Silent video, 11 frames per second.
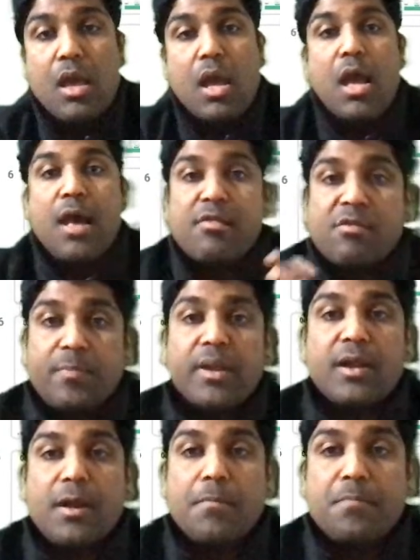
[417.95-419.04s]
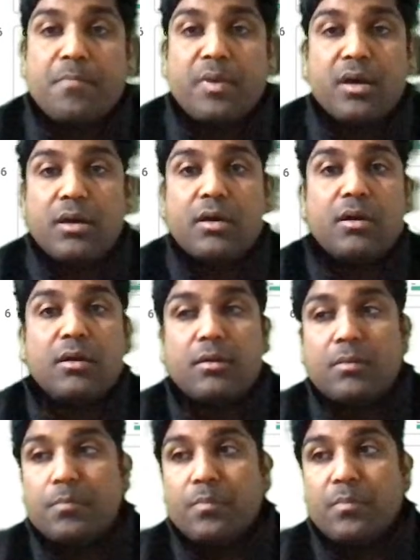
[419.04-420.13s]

has become a